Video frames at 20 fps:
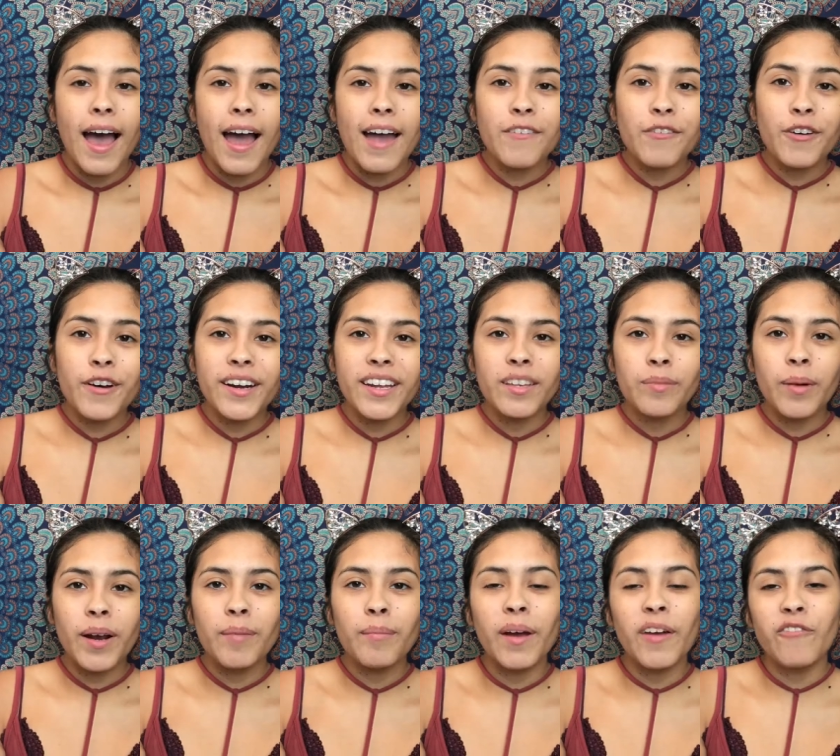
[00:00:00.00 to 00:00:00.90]
I've already
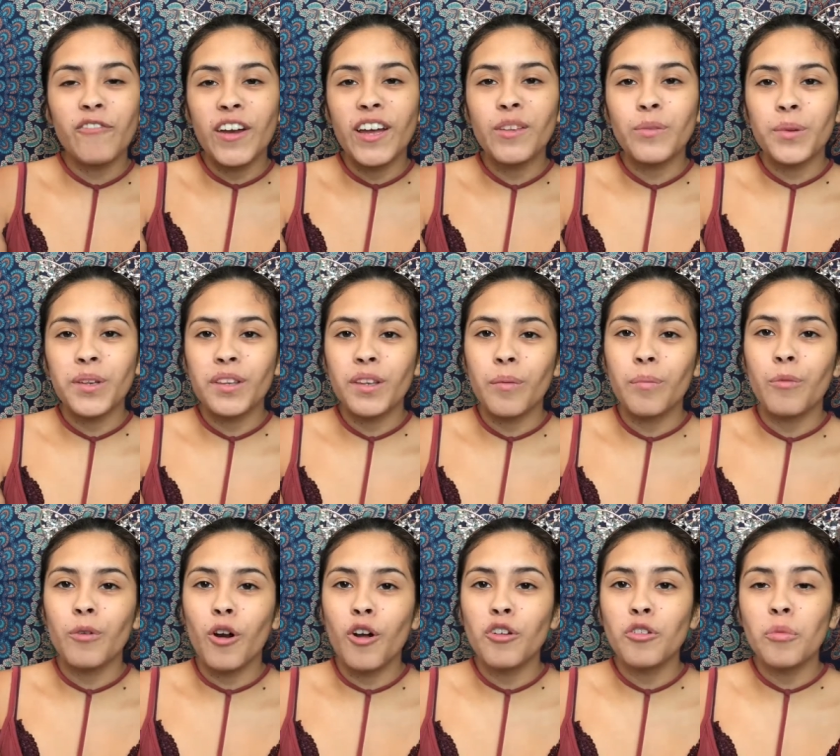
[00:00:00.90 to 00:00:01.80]
sprayed my face with some
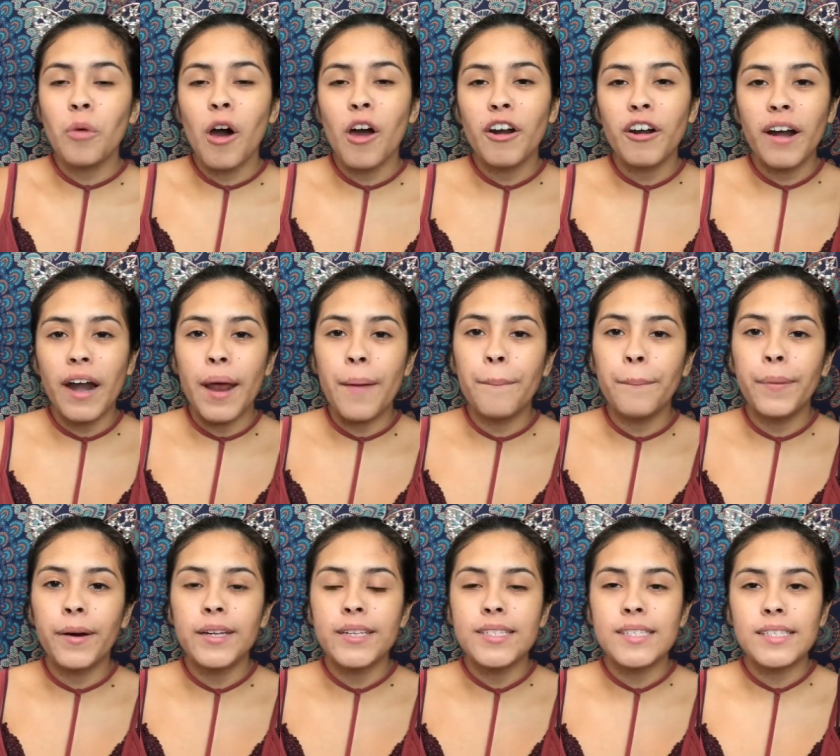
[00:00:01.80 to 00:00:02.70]
rose water and
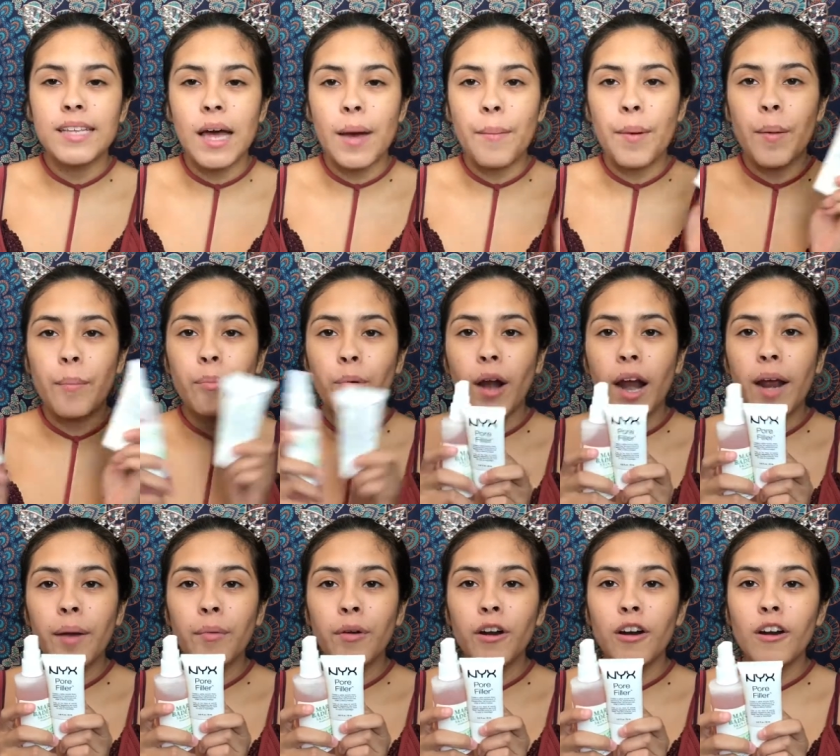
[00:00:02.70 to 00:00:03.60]
put some
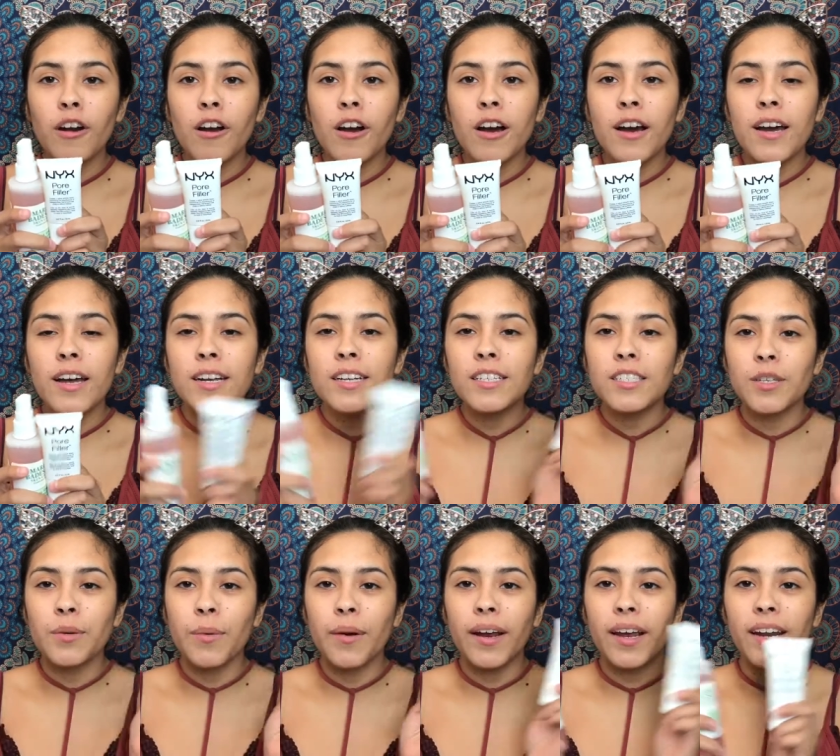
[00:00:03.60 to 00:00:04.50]
primer on,
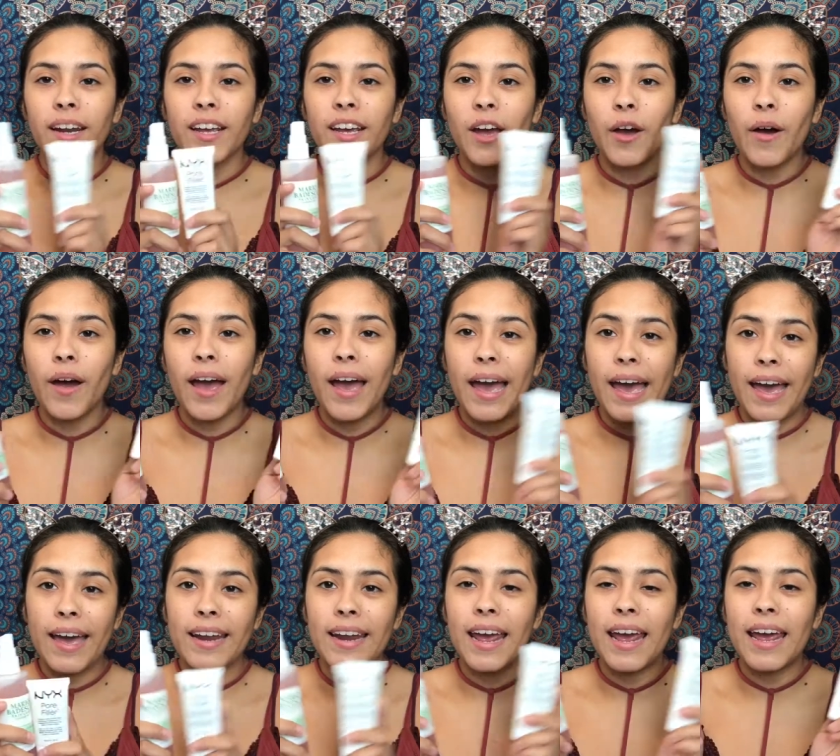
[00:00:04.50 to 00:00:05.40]
so we're gonna go
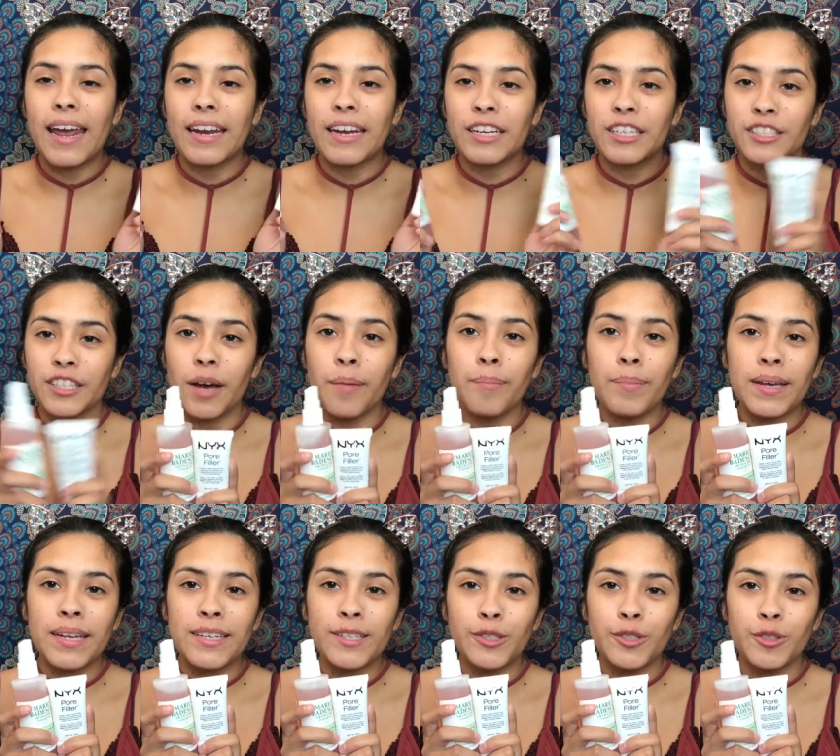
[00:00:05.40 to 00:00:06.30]
ahead and jump
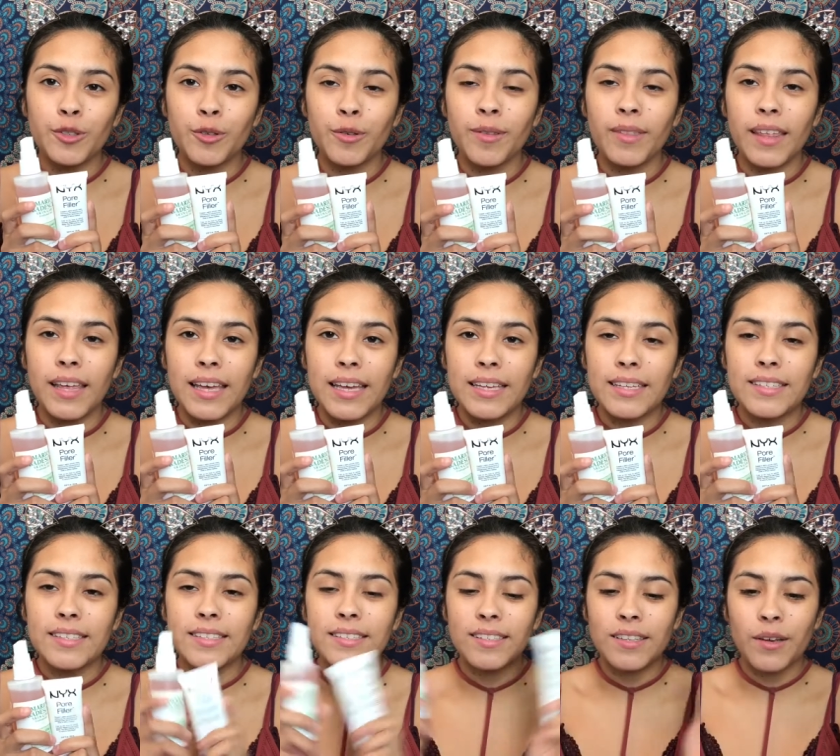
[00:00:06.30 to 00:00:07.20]
into
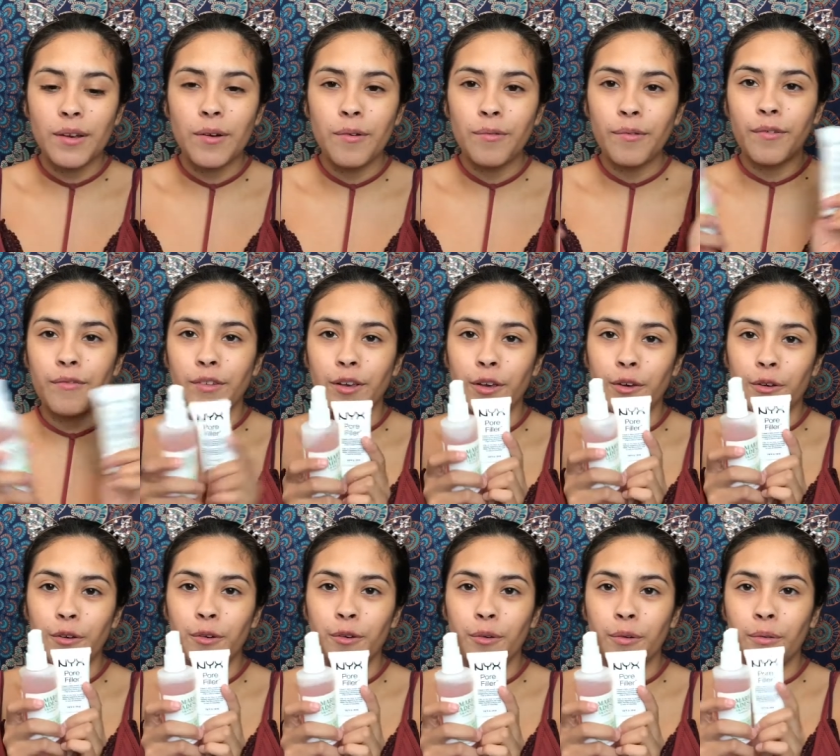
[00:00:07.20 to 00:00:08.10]
this
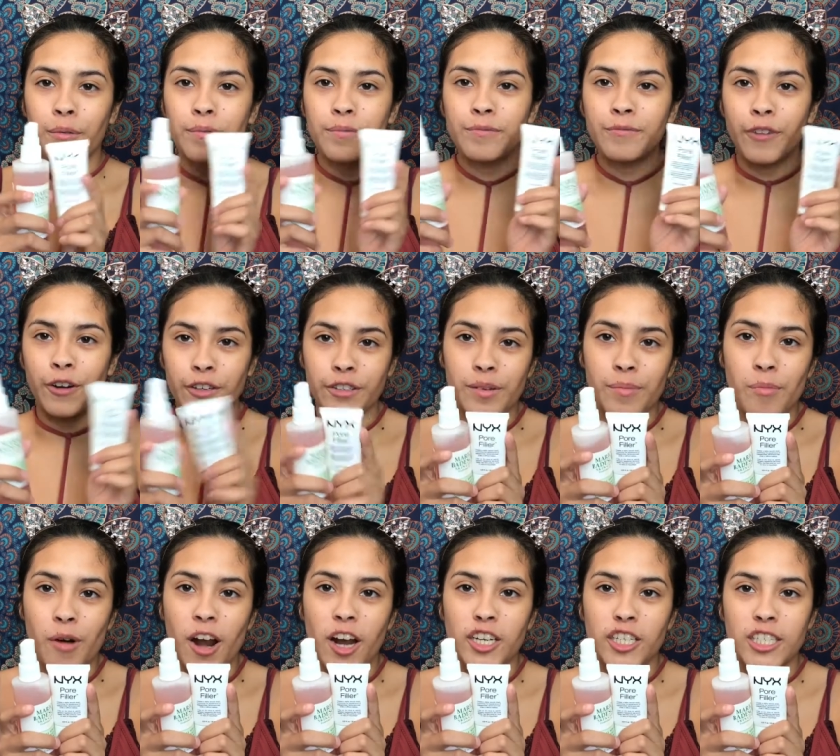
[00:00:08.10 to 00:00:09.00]
review, first
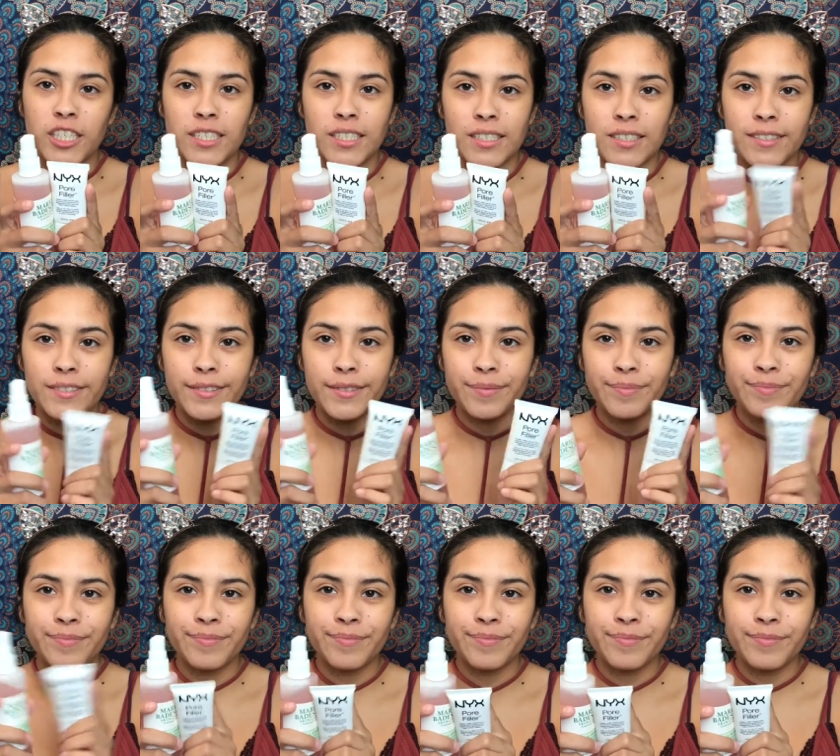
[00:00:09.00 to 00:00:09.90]
impressions,
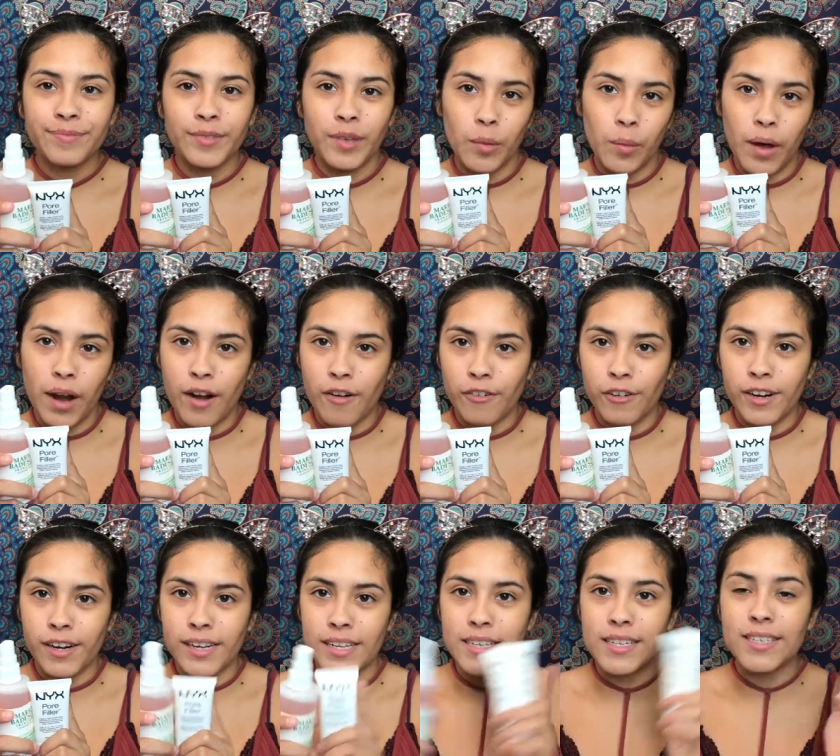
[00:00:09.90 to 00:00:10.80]
whatever
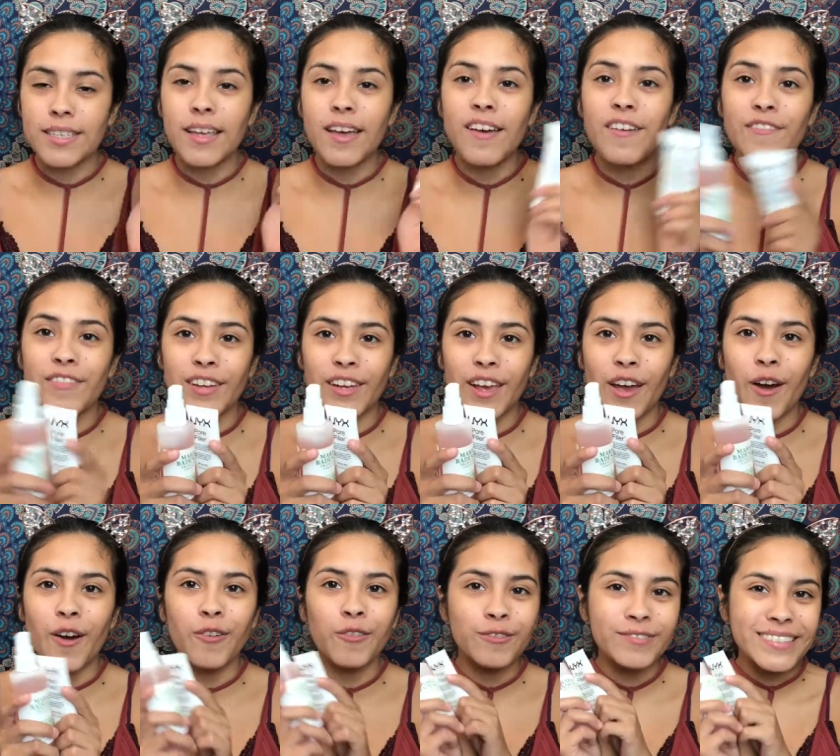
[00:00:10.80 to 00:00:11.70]
it is,
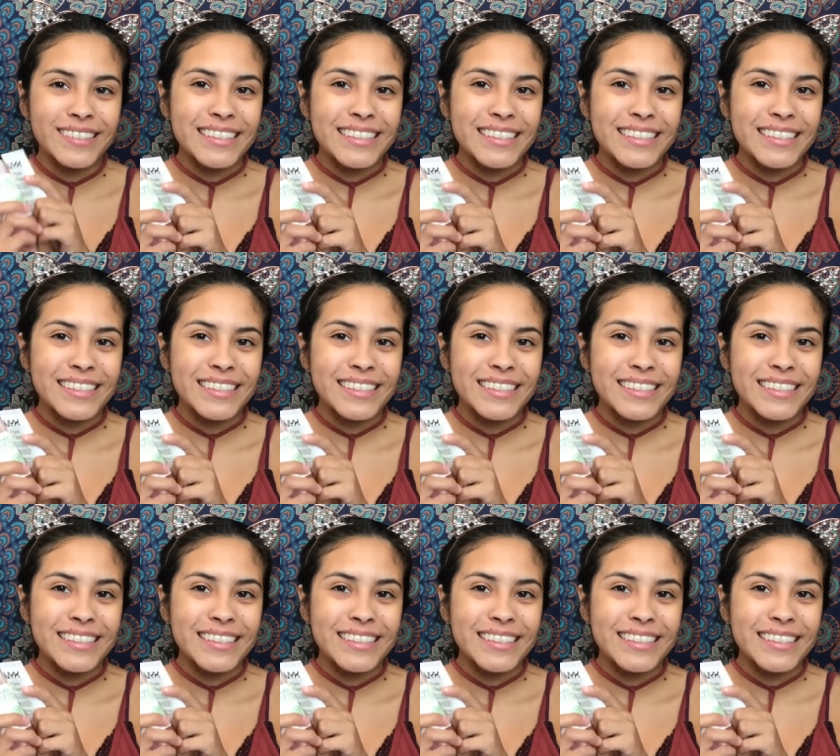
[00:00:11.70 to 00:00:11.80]
video.